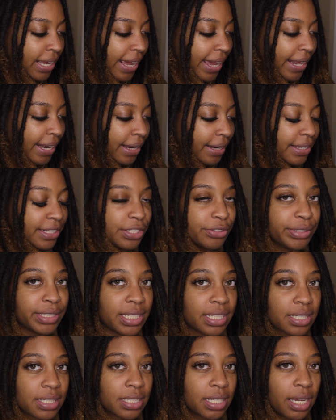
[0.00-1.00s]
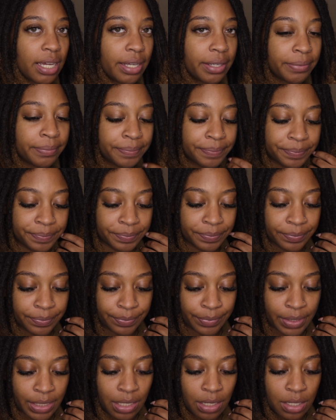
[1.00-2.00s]
and it doesn't really say.
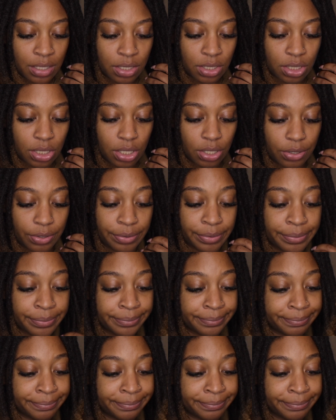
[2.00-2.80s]
So